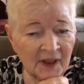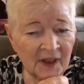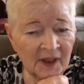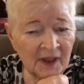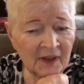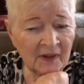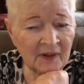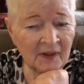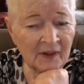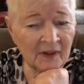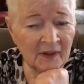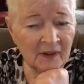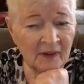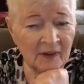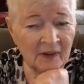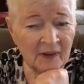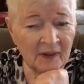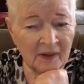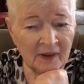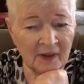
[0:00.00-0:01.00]
And
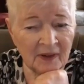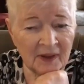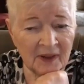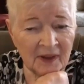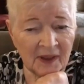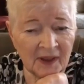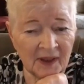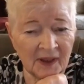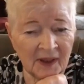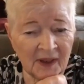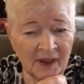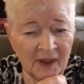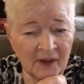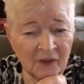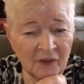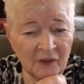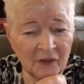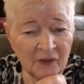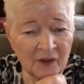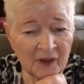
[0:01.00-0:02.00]

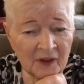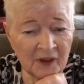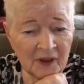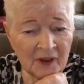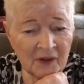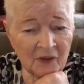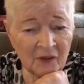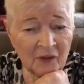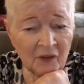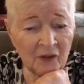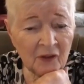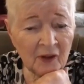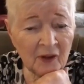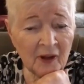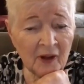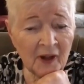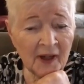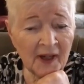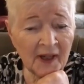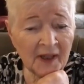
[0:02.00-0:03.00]
ask
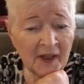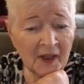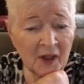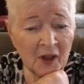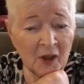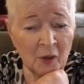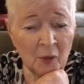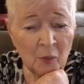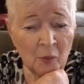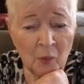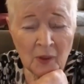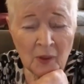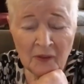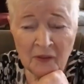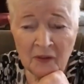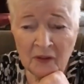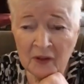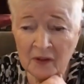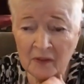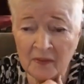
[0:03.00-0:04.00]
inside,
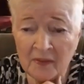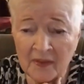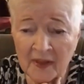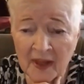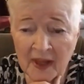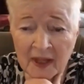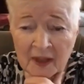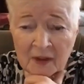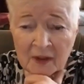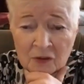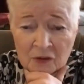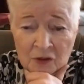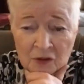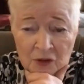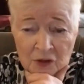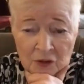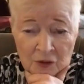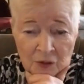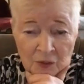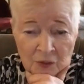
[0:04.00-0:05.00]
what did that
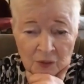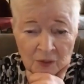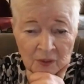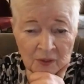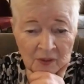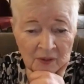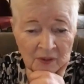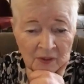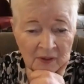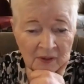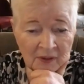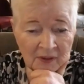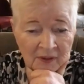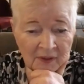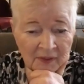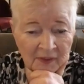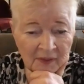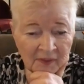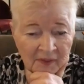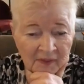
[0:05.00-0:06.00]
do,
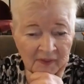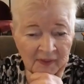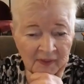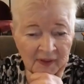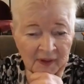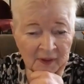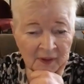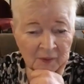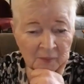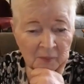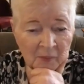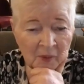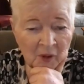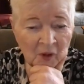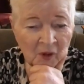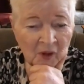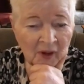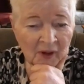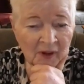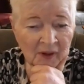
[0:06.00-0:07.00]
that
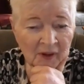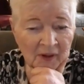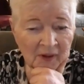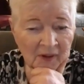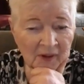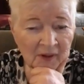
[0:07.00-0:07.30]
mark?